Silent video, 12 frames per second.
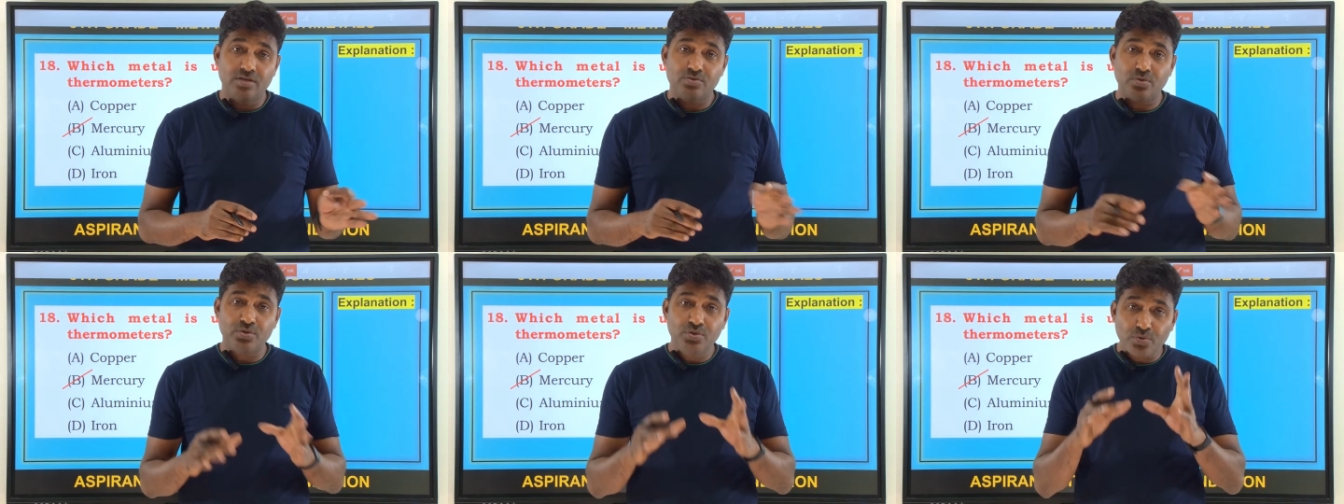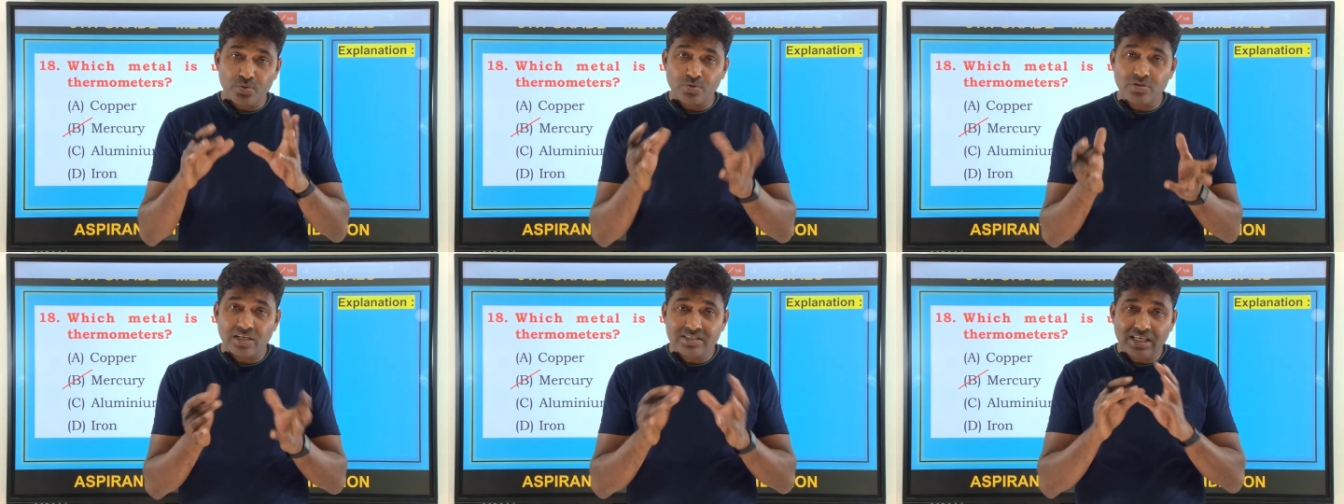So due
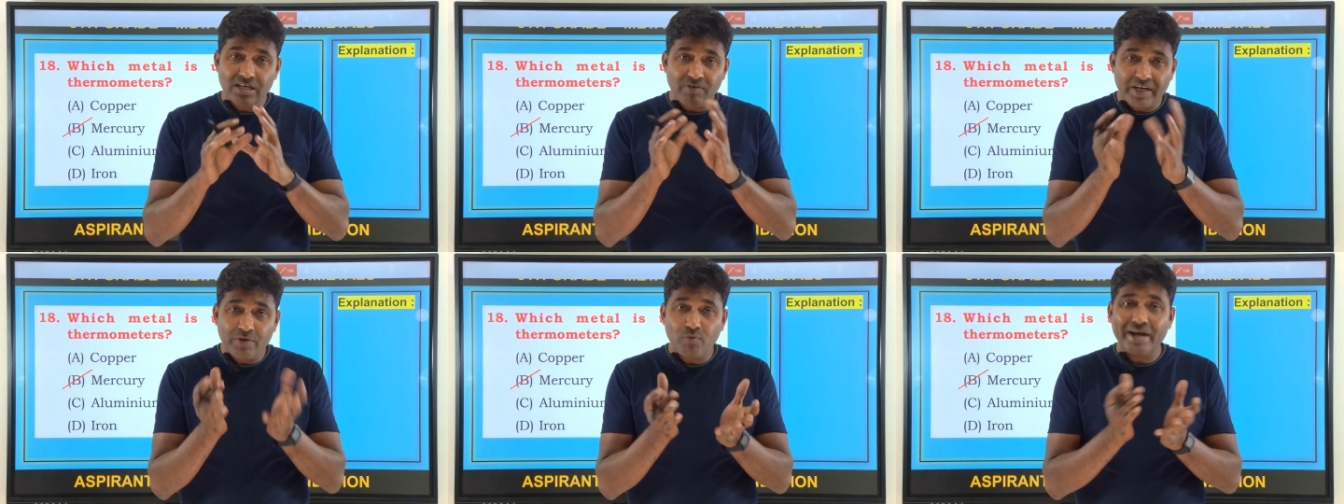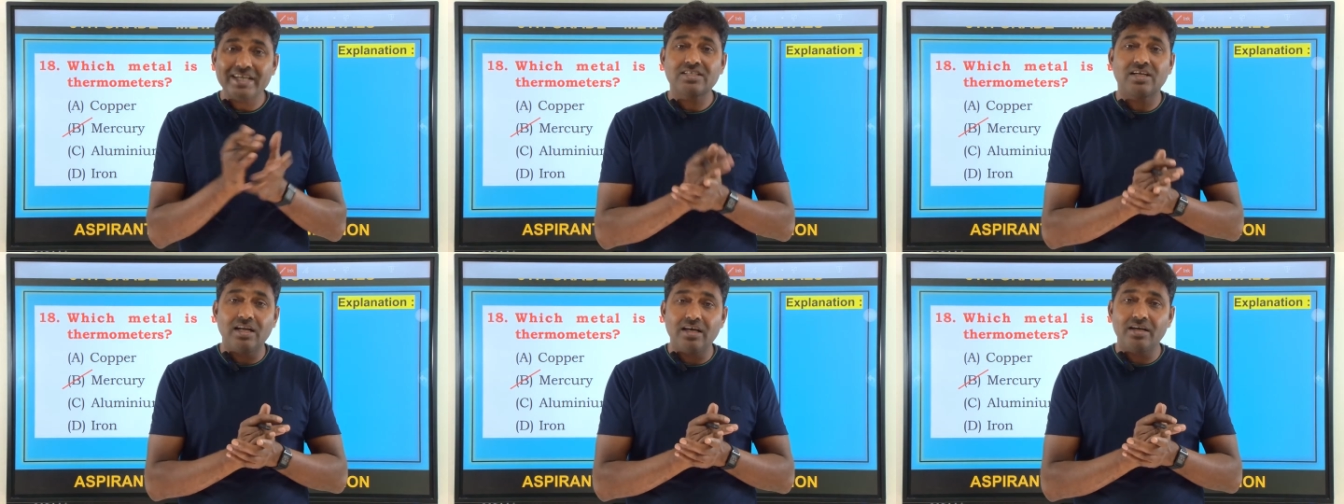to that silvery
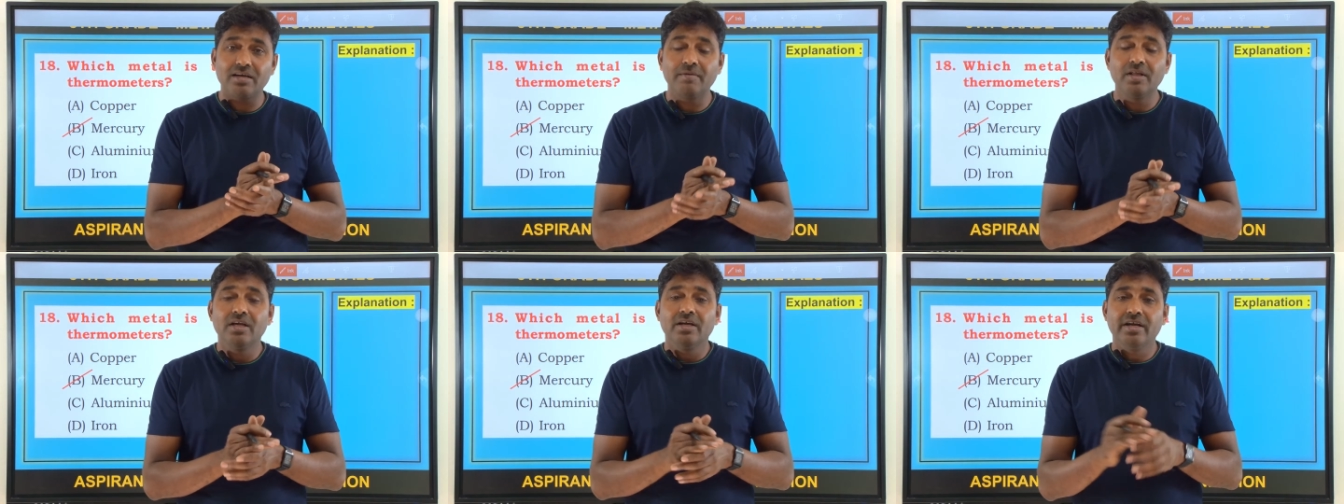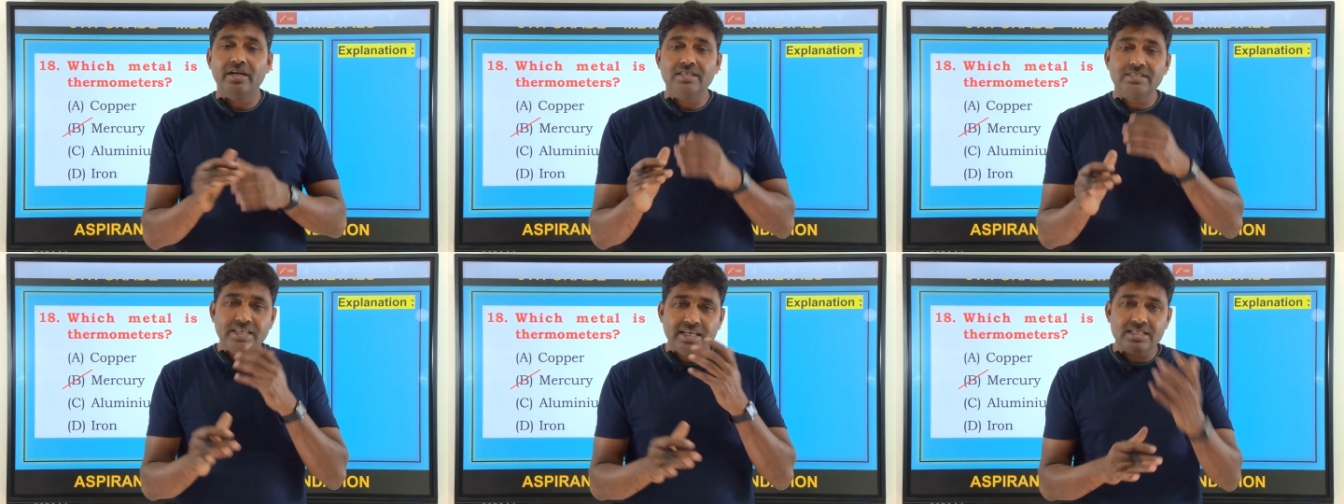white color, it
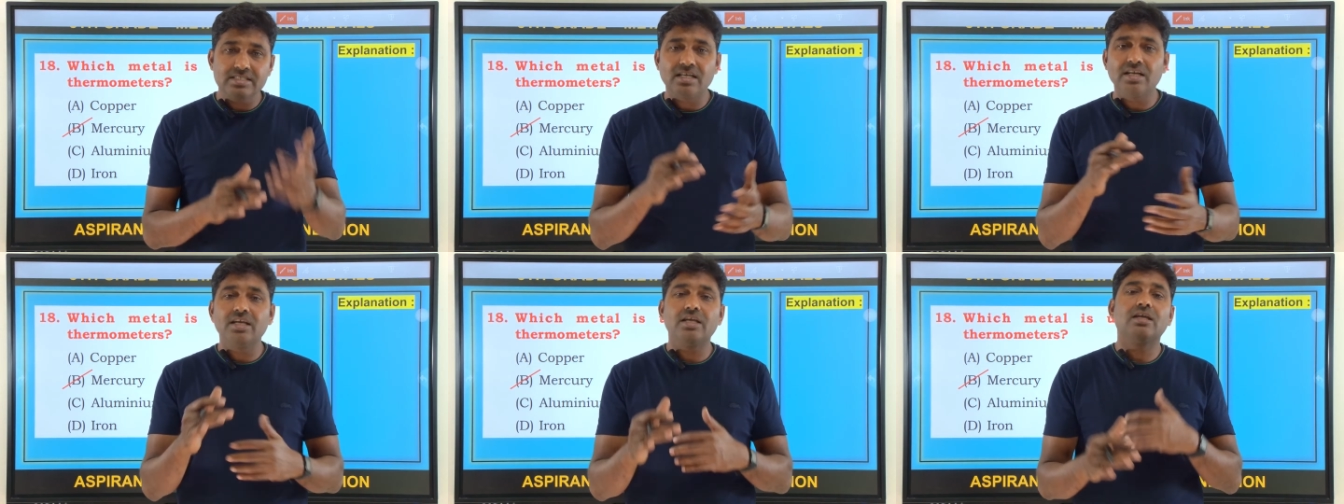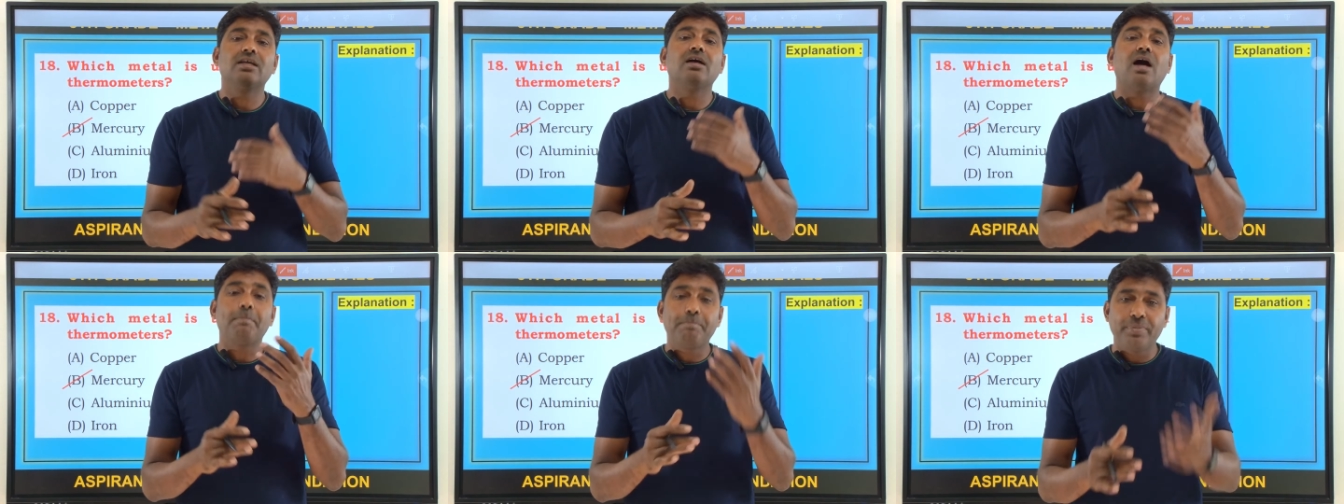is easily
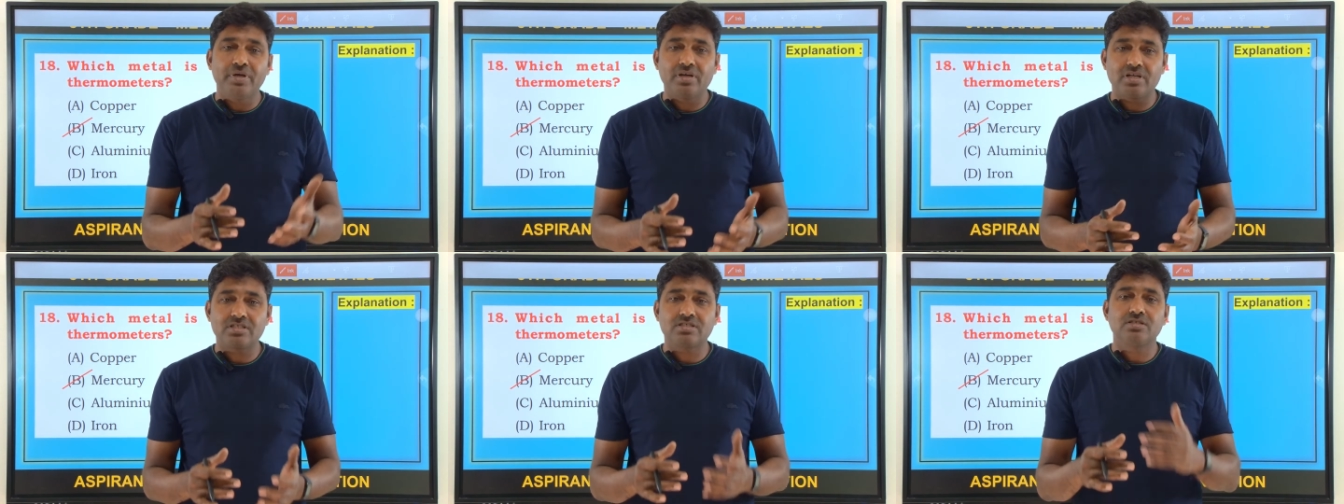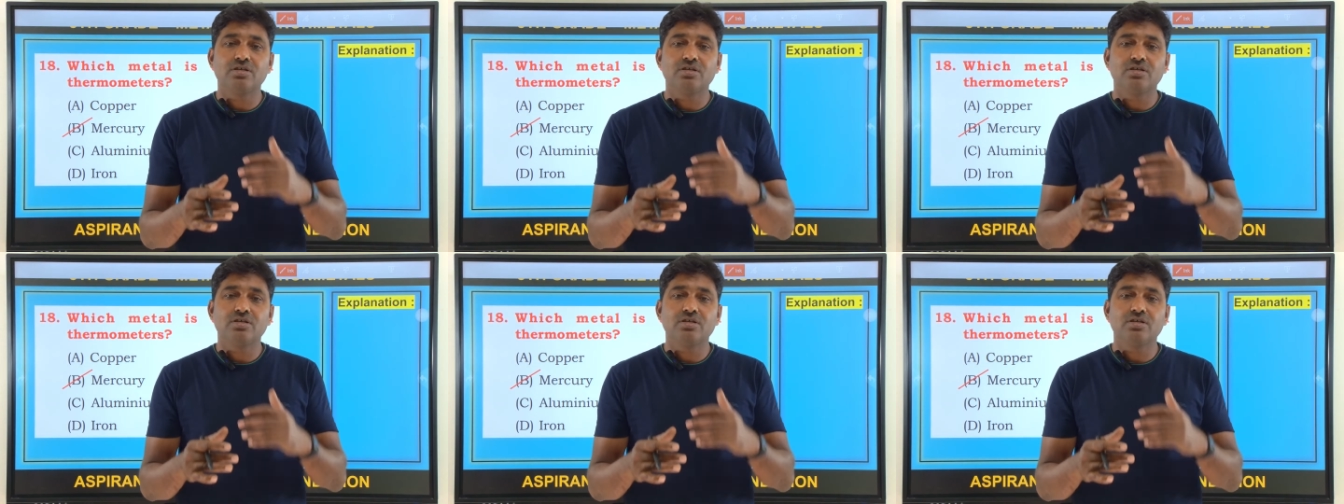appears